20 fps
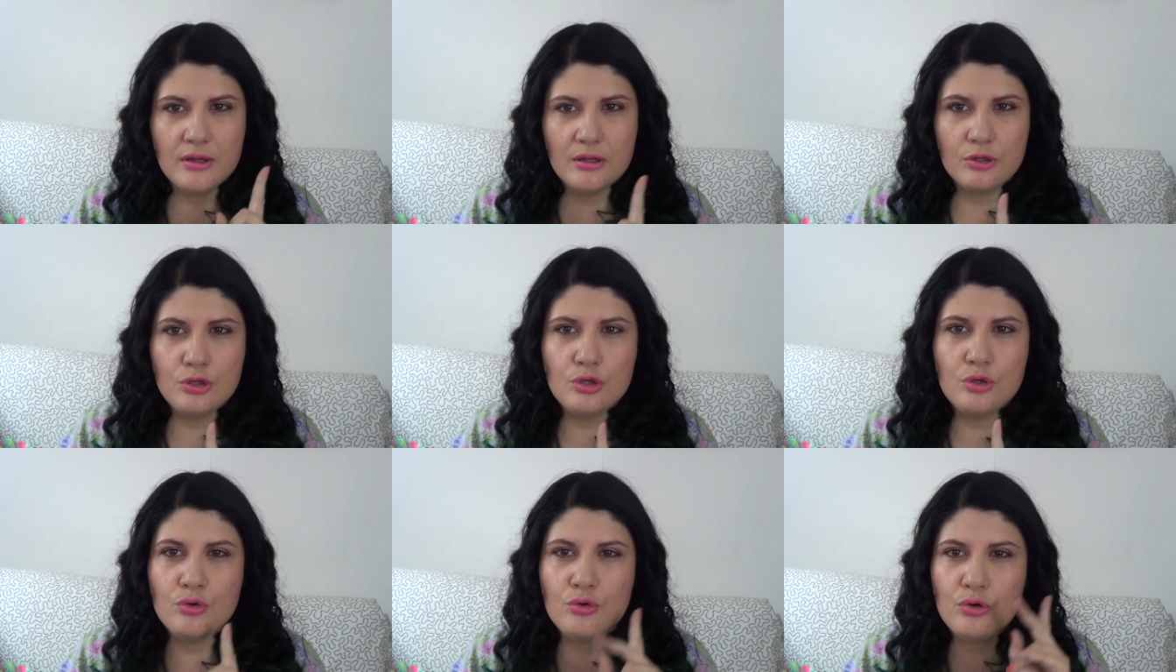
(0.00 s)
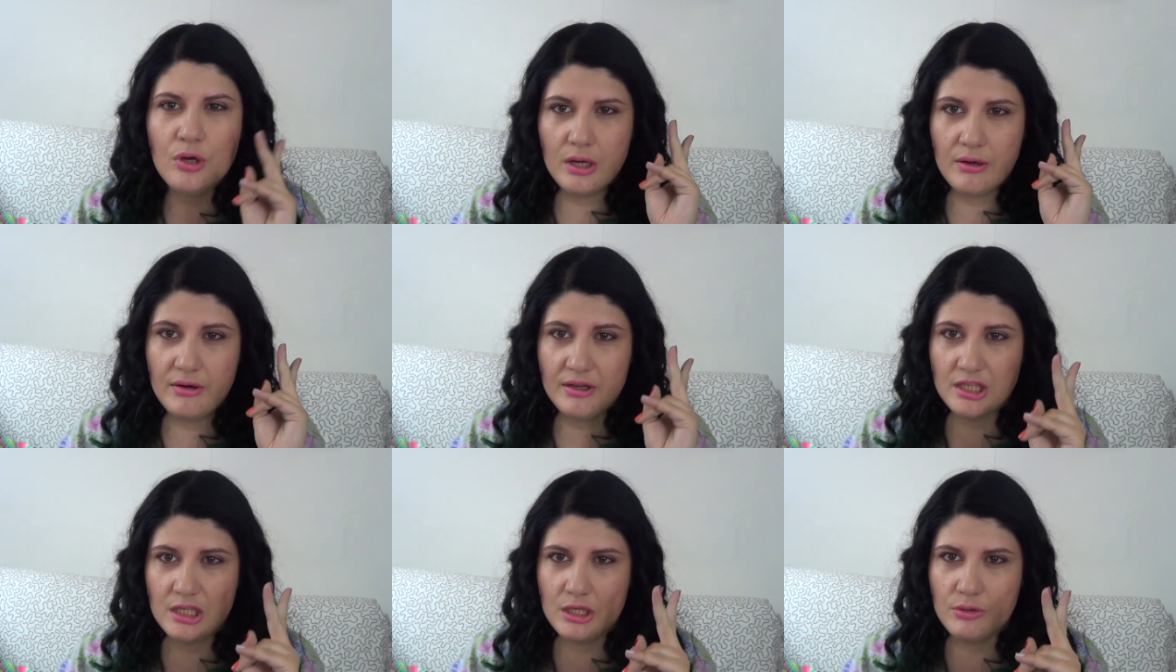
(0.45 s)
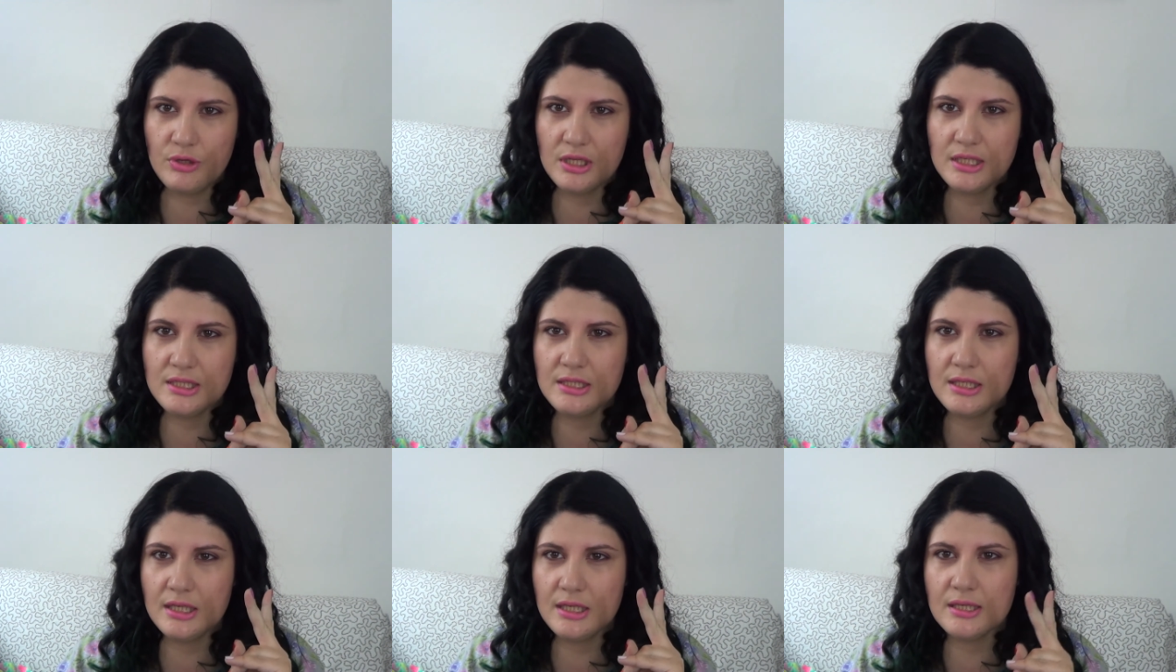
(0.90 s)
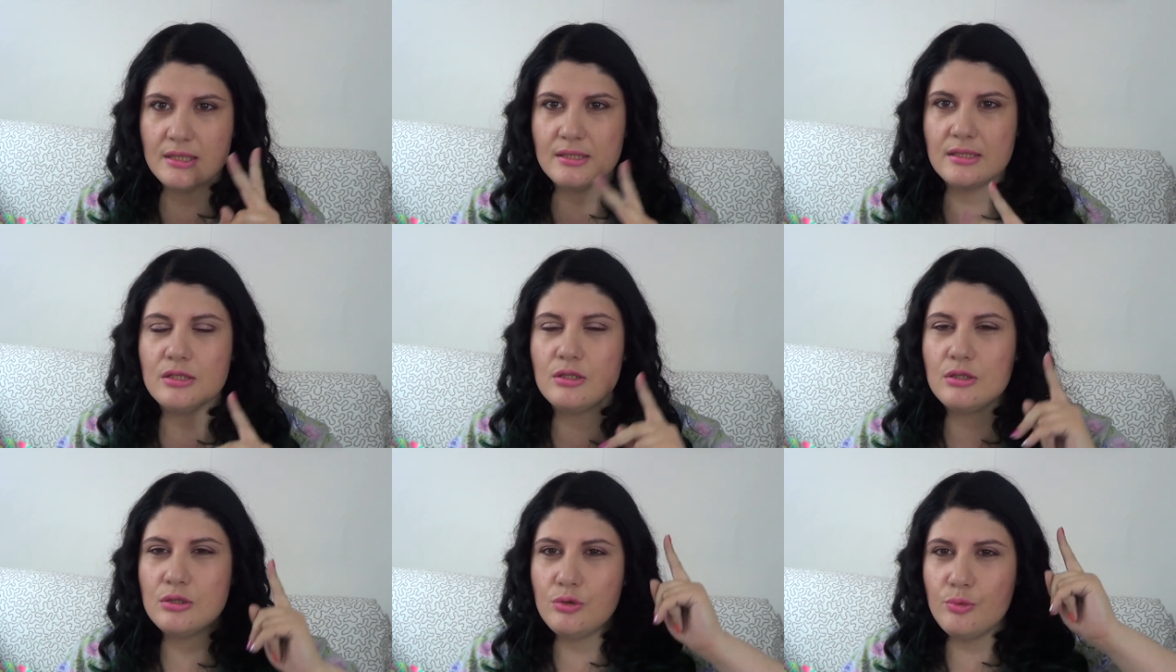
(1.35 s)
two
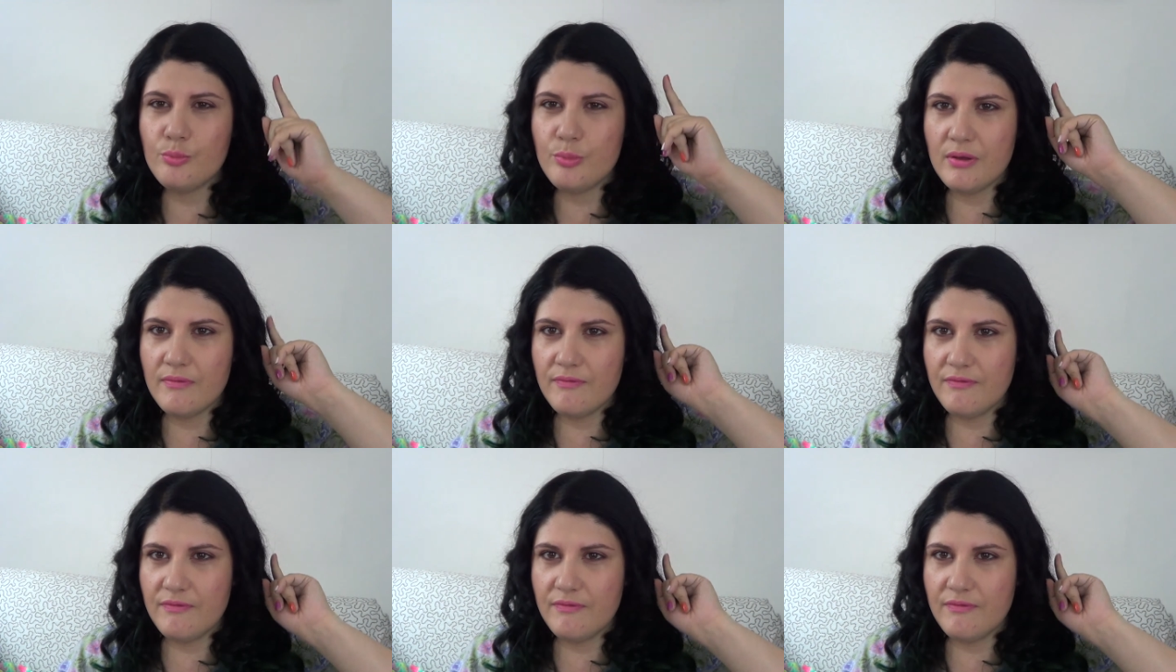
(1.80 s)
characteristics: to be